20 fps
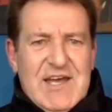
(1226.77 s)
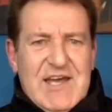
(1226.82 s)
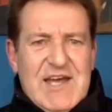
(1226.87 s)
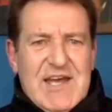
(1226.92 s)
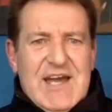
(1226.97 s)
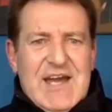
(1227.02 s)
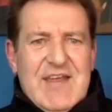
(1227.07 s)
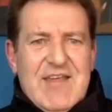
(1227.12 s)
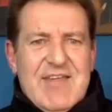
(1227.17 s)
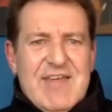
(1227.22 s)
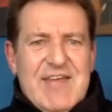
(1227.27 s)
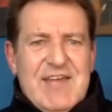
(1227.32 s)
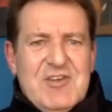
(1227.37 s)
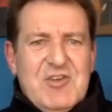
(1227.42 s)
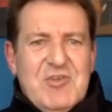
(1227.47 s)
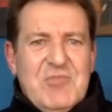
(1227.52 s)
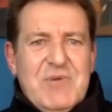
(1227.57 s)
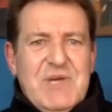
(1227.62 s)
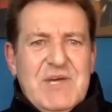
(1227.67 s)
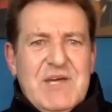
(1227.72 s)
And he said
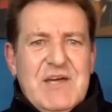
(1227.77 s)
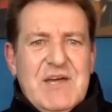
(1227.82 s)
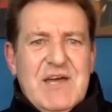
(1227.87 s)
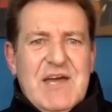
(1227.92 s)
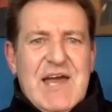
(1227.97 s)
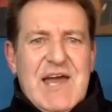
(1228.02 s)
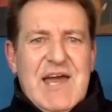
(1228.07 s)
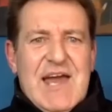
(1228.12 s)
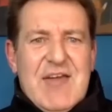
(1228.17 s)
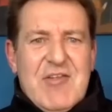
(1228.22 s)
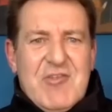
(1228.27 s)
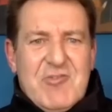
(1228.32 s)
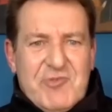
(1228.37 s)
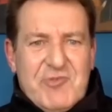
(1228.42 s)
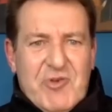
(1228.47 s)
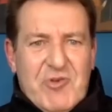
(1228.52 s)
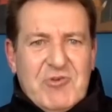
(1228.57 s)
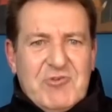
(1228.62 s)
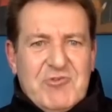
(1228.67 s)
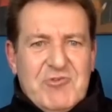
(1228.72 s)
to me,
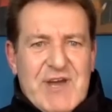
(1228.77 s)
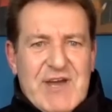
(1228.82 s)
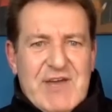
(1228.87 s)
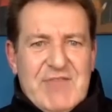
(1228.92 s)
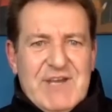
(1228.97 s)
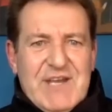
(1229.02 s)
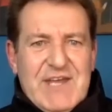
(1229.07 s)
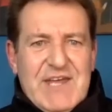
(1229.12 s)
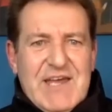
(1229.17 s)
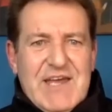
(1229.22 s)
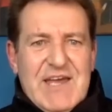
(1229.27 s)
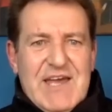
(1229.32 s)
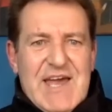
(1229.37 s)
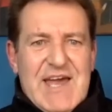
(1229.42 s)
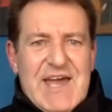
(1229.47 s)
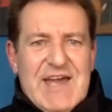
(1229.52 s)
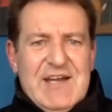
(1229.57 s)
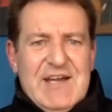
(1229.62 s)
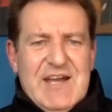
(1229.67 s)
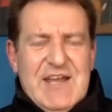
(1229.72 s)
astral traveling
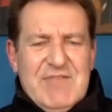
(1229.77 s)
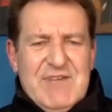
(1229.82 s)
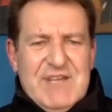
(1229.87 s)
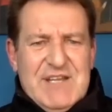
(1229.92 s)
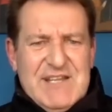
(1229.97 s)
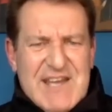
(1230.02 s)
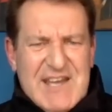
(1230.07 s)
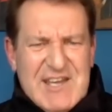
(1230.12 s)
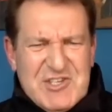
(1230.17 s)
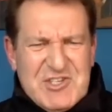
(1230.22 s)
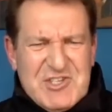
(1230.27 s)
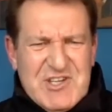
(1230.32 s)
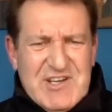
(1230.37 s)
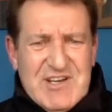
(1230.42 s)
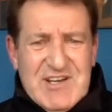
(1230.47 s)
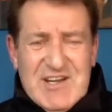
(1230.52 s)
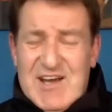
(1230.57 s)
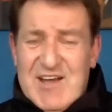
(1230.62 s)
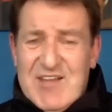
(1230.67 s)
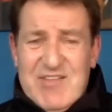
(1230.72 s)
and levitation.
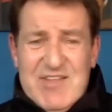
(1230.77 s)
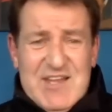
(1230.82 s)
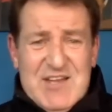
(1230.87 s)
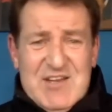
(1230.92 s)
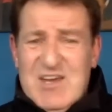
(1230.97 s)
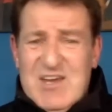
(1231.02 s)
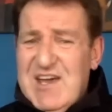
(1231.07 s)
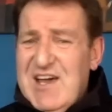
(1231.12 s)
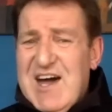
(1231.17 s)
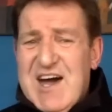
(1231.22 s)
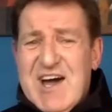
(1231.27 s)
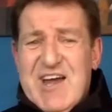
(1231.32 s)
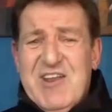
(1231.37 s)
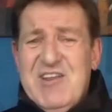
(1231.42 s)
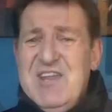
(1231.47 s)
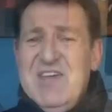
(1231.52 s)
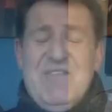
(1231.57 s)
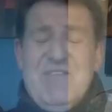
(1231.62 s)
I said, I don't